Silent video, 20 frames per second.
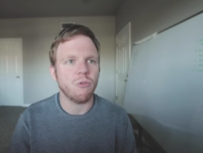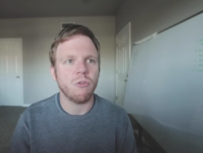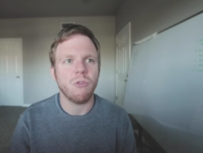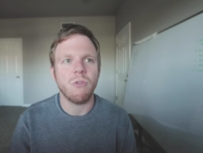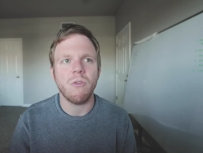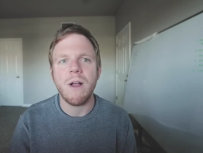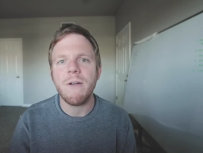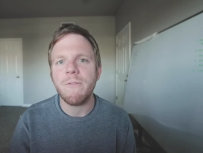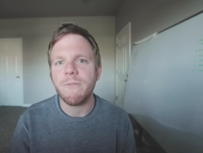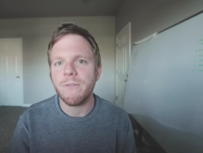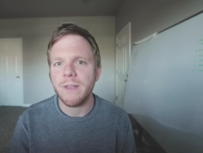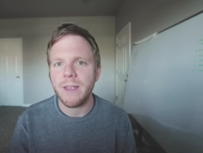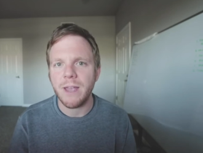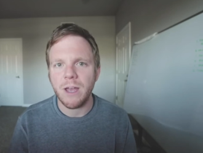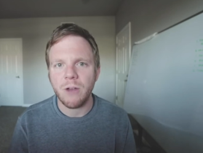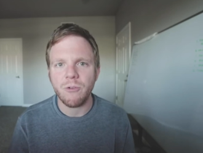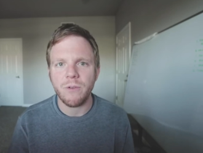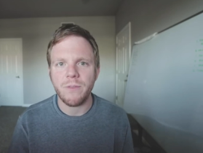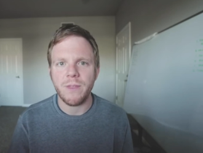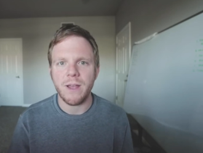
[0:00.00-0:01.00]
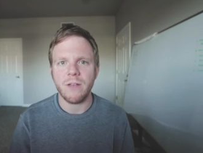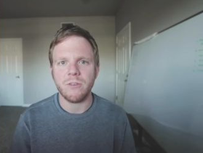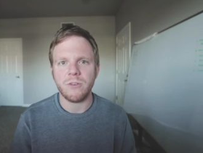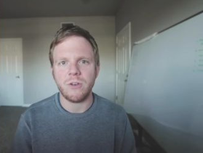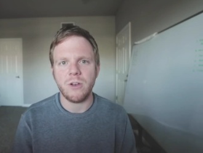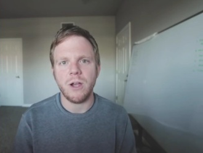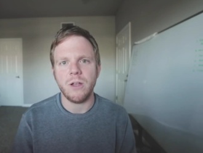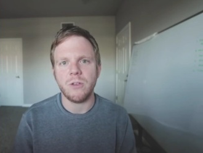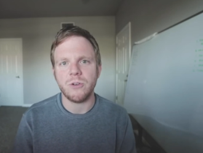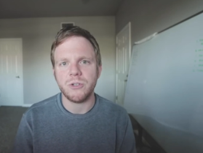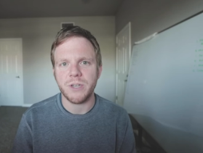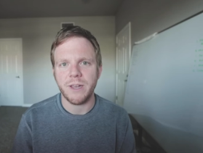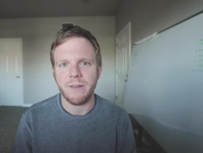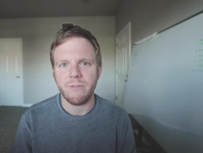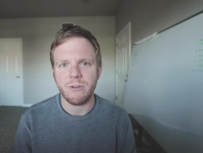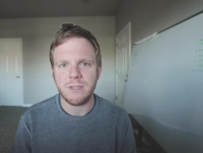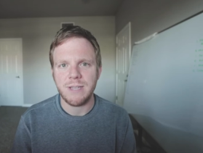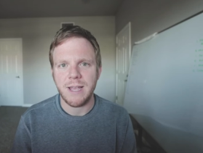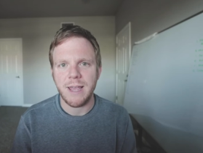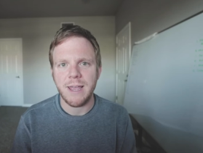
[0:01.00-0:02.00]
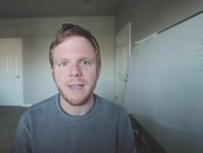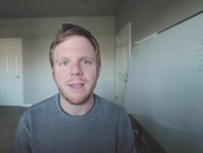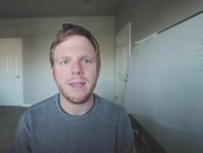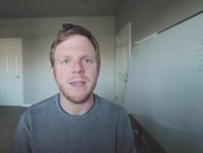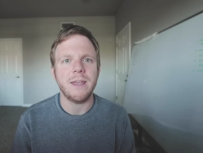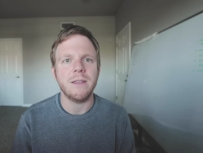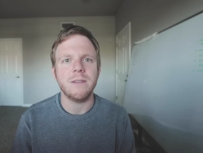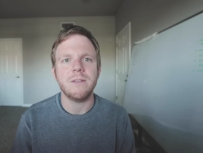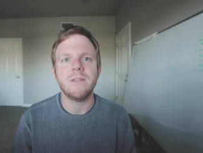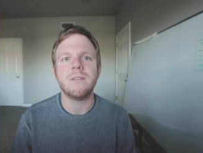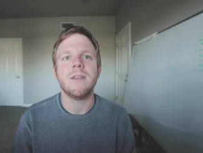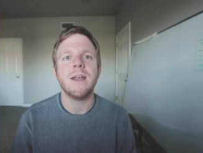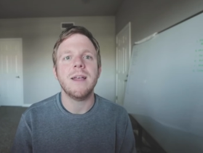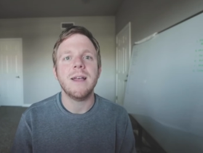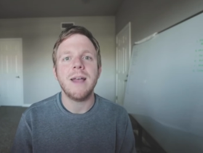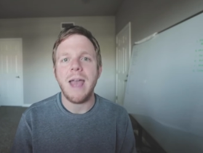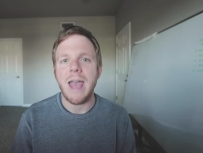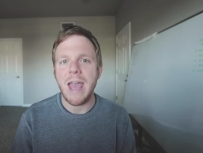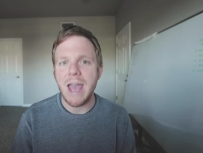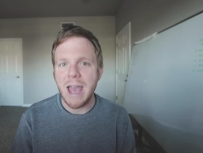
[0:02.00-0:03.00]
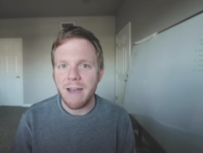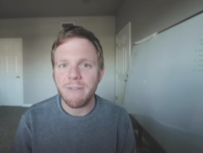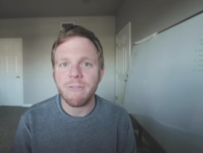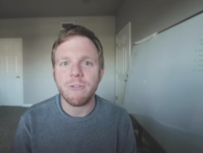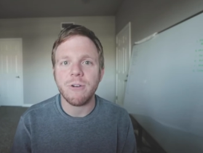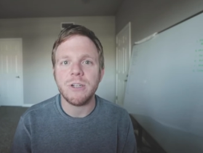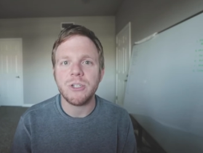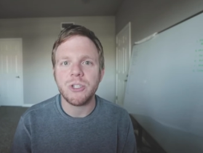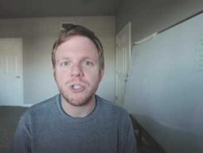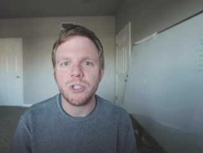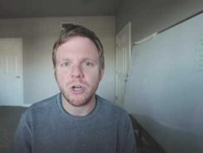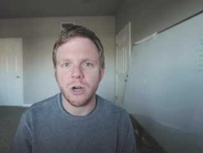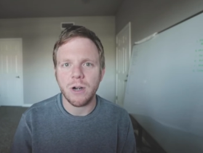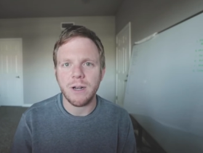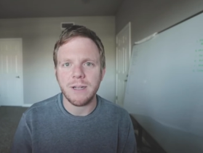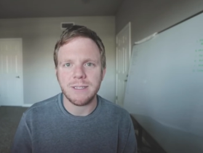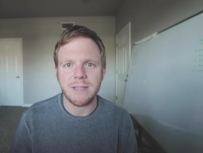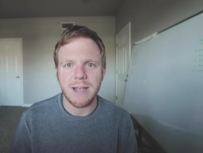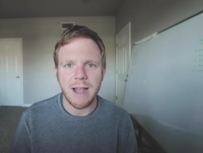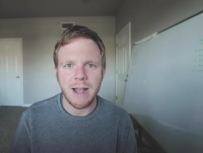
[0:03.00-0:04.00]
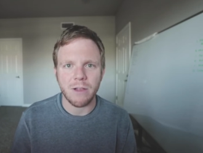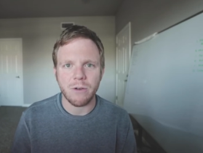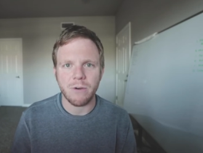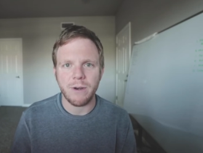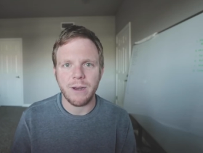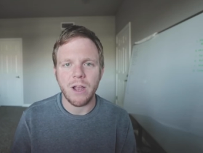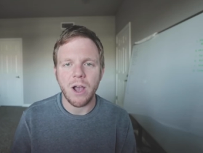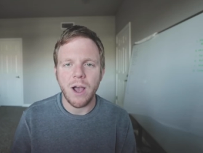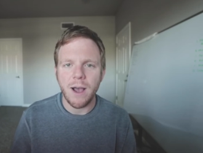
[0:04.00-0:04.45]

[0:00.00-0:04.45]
roughly $100,000, give or take, is average starting salary.